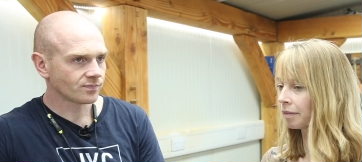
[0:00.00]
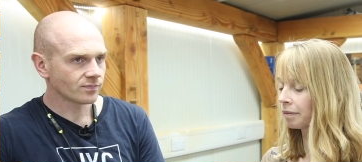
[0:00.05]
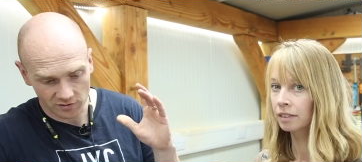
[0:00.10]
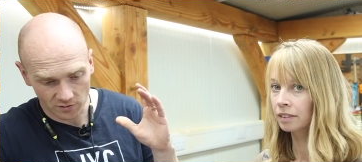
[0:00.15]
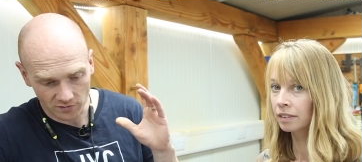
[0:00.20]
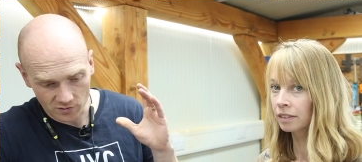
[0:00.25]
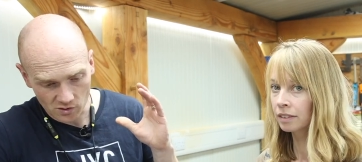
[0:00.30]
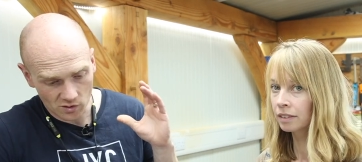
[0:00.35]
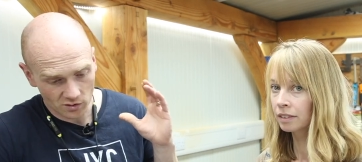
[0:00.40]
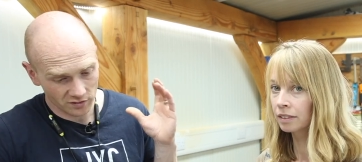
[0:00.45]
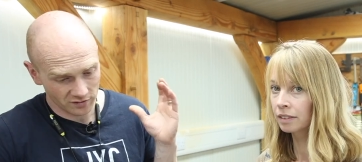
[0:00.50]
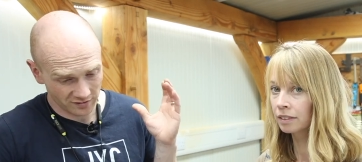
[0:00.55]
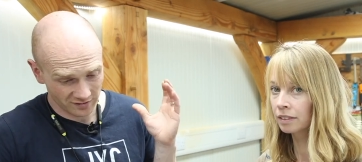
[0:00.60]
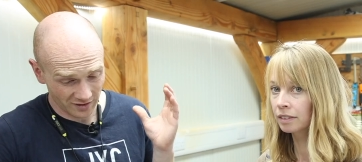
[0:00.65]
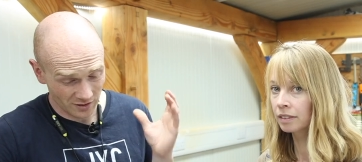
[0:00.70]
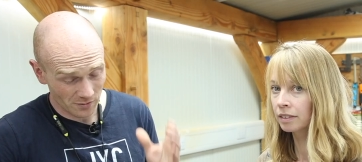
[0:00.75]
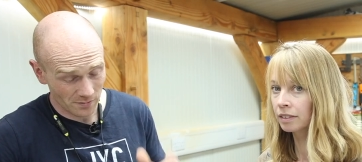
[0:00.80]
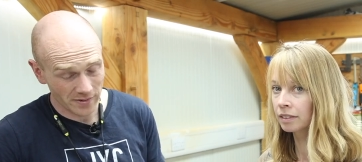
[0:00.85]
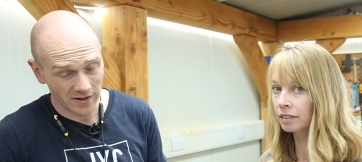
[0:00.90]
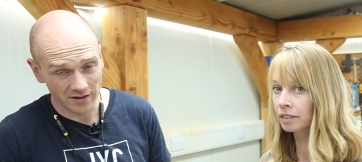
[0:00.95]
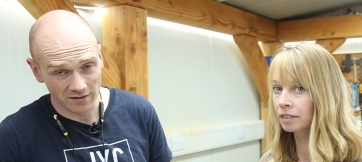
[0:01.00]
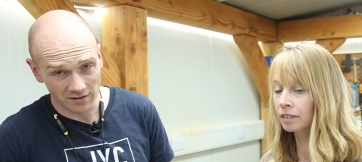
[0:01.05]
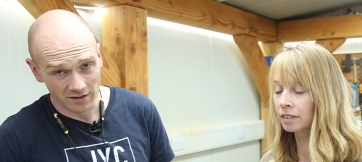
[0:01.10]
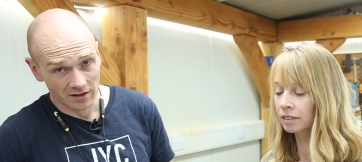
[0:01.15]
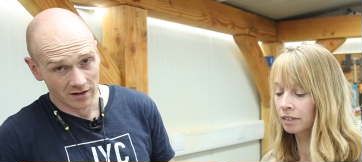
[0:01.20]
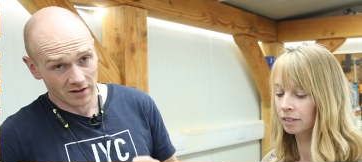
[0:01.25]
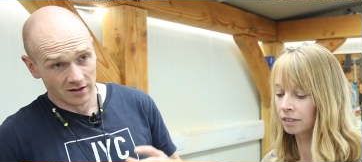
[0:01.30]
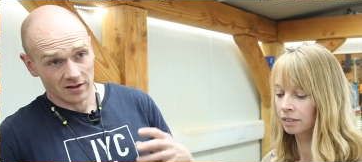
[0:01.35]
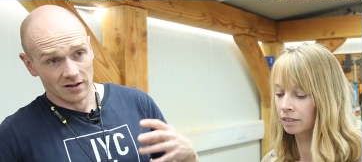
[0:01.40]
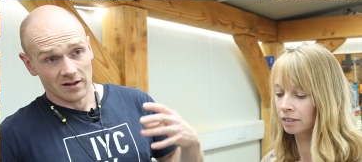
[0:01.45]
Speaker 1: So, of course, sealed bids,
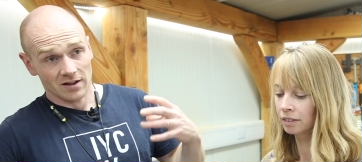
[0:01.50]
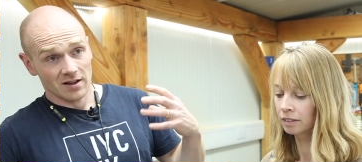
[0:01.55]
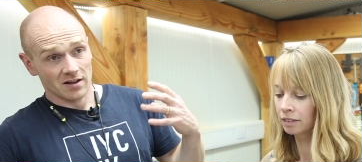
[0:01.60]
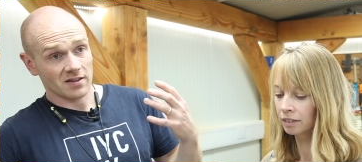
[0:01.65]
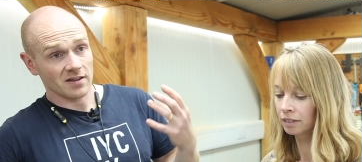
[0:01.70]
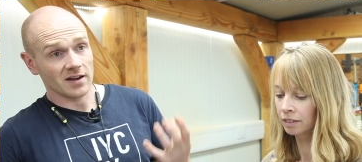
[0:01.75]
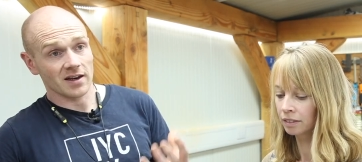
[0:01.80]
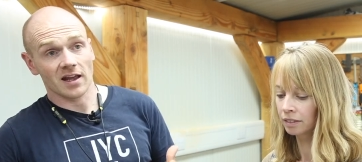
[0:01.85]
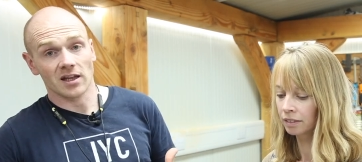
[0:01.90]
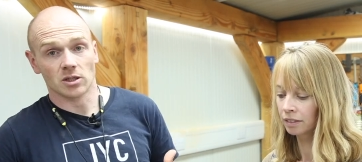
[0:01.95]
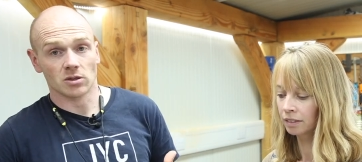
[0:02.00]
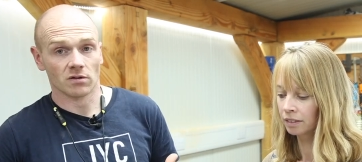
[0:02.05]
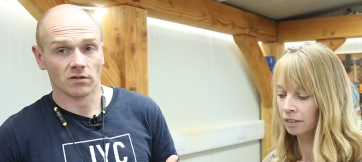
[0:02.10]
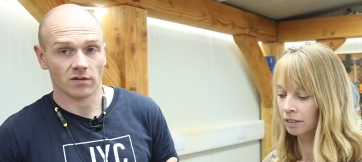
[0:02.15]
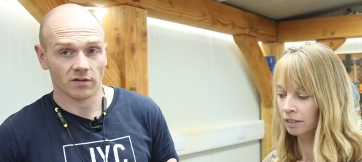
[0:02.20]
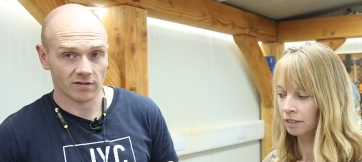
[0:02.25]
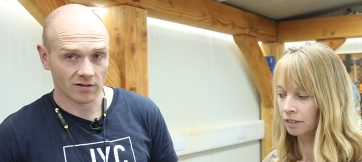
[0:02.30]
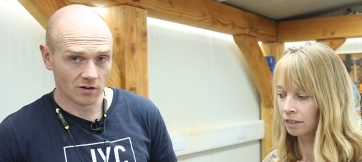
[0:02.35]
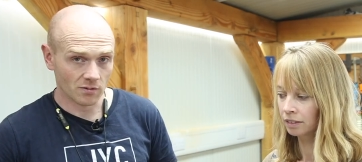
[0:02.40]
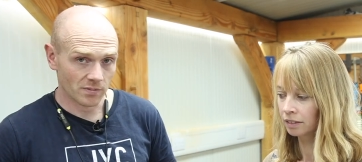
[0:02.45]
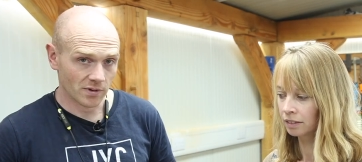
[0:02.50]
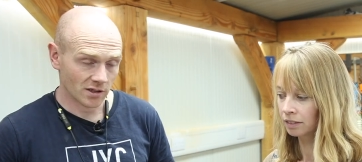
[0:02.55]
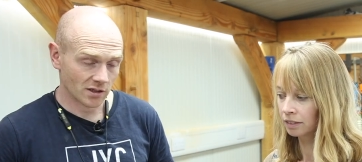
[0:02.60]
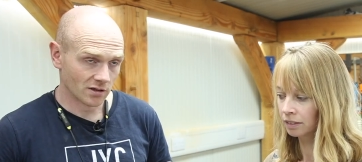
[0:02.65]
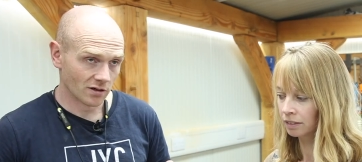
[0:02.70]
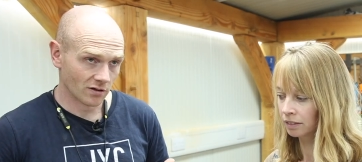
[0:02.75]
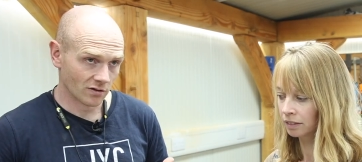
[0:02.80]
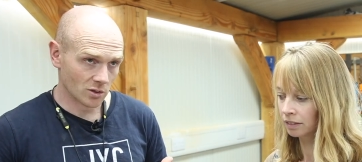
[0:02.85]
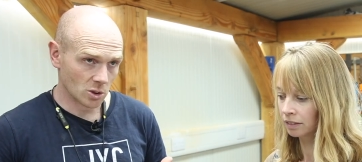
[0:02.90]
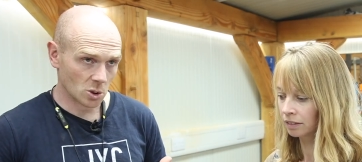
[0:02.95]
the nature of a sealed
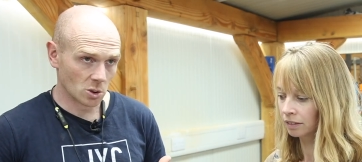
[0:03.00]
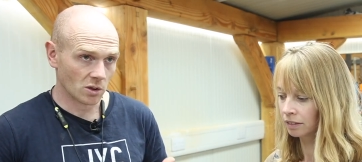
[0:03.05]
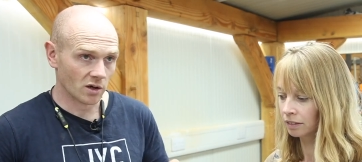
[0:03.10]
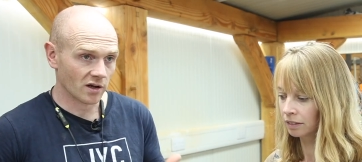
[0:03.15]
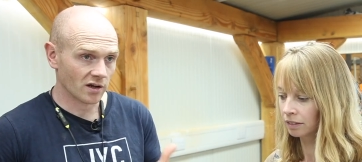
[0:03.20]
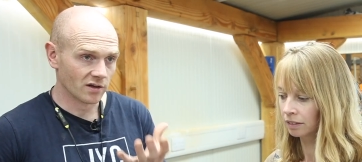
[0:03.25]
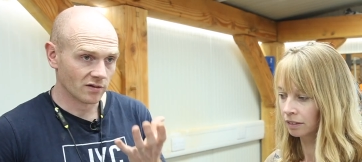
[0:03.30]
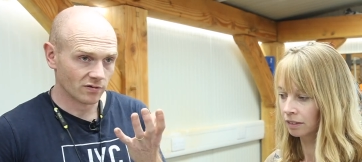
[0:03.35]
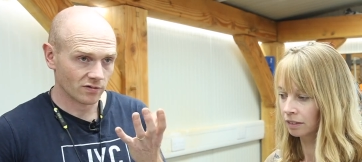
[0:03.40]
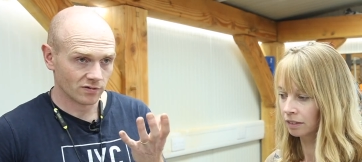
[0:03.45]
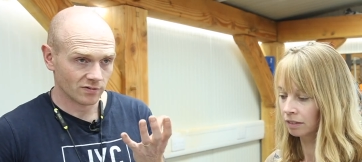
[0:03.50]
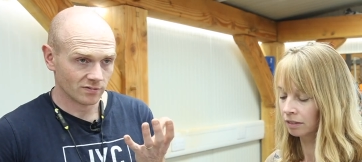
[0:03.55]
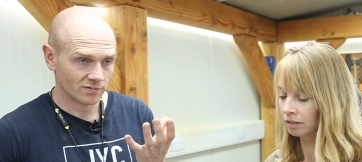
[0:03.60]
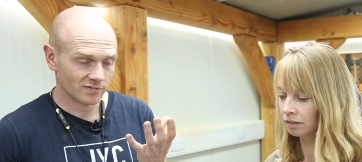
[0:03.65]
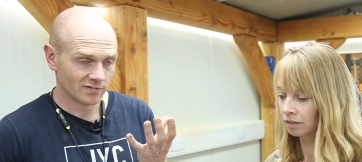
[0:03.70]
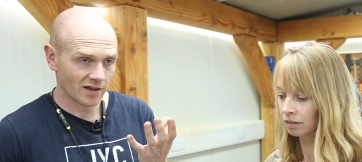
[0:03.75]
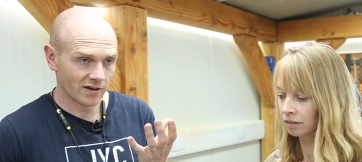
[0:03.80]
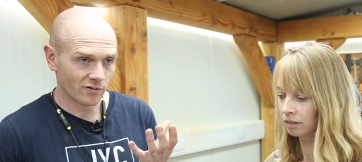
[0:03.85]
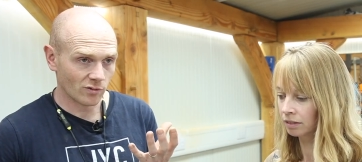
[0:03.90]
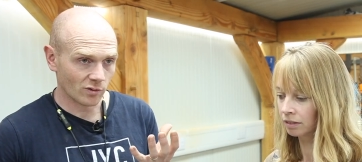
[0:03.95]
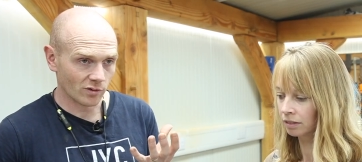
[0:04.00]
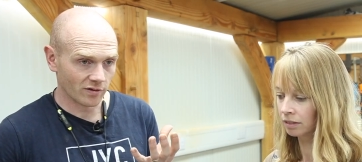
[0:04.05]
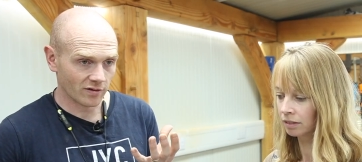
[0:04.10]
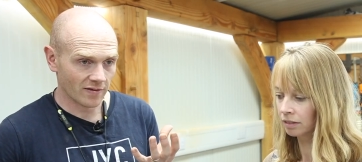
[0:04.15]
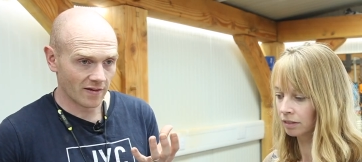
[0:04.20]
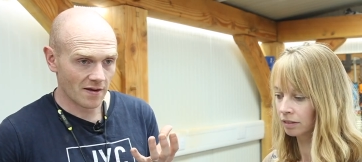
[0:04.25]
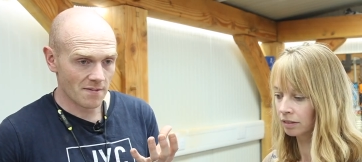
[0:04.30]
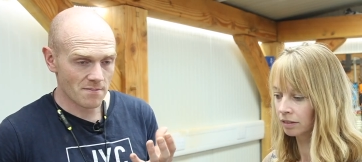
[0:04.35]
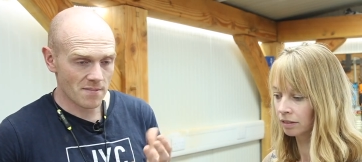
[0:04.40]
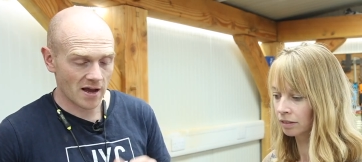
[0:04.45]
bid does drive everyone
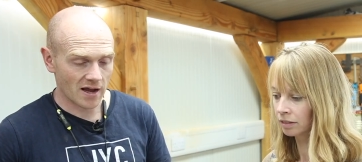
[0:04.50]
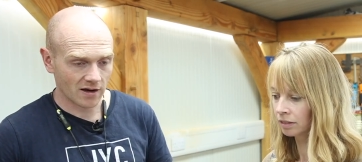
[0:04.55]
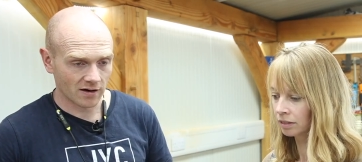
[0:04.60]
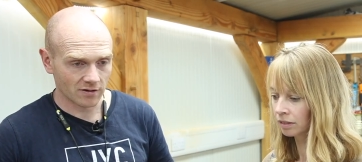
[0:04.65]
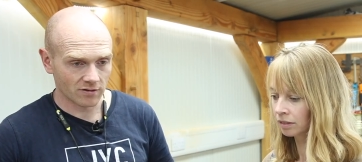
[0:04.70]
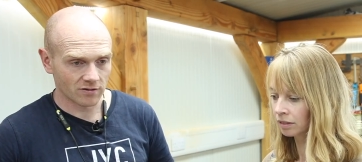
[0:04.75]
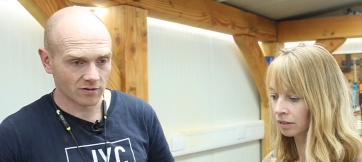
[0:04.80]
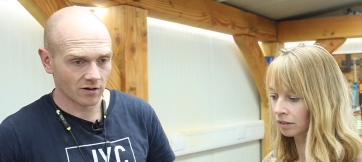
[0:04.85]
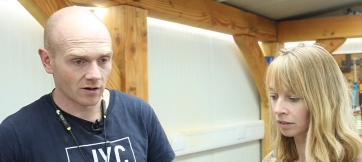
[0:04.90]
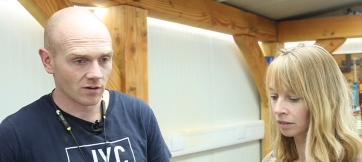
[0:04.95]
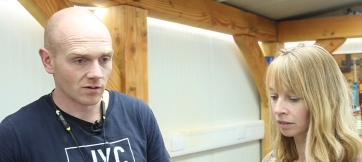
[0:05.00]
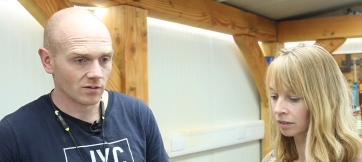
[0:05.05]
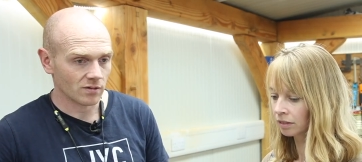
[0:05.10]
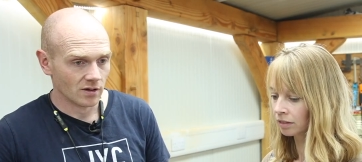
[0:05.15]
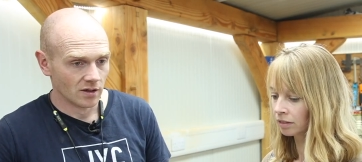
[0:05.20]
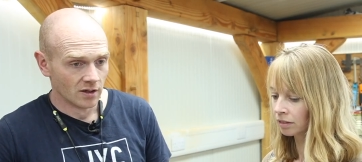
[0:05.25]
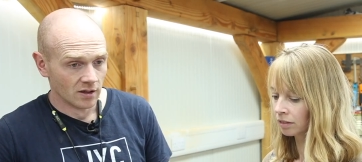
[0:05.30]
to their max. So